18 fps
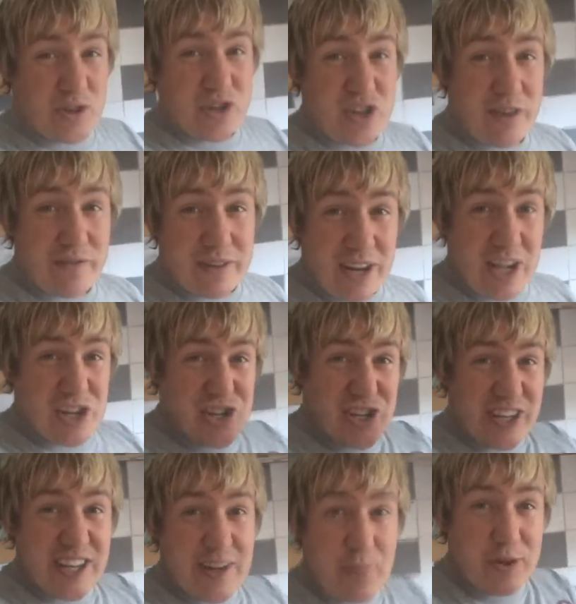I was shoving a
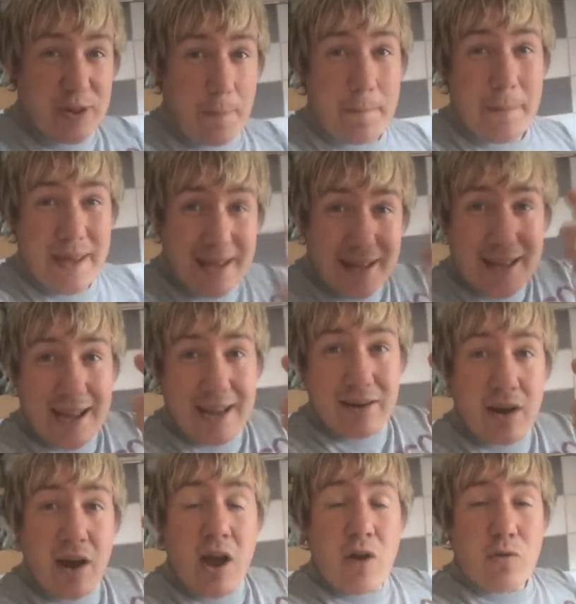chicken with a beer
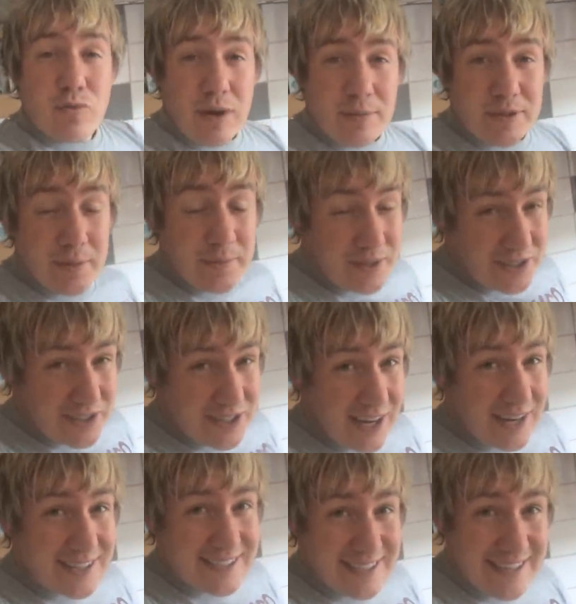can rammed up its
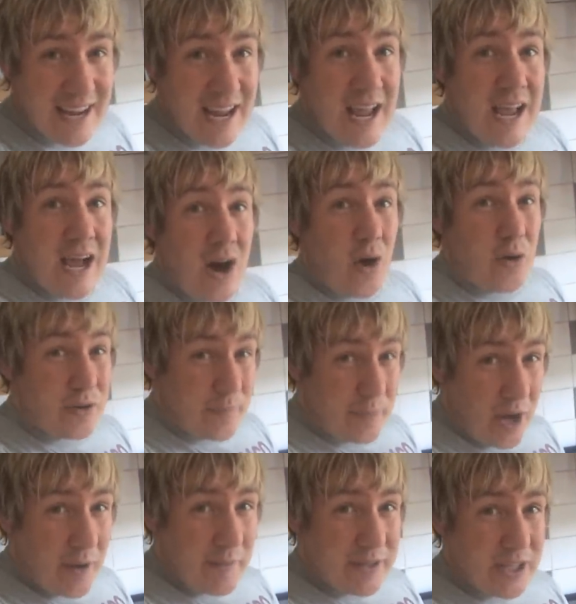jacksie on
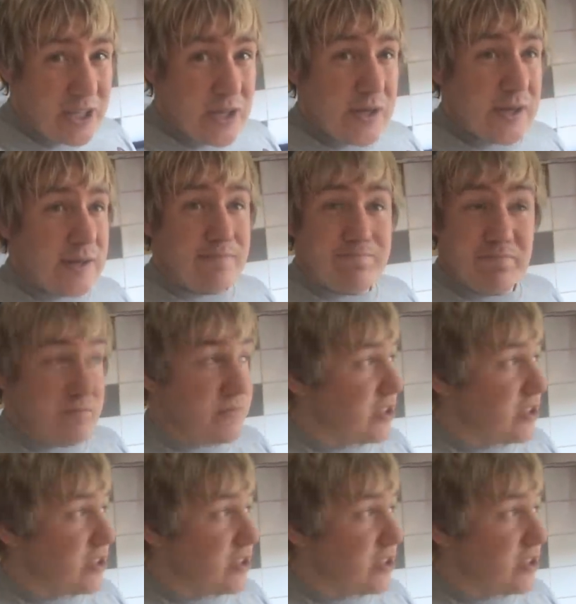the barbecue.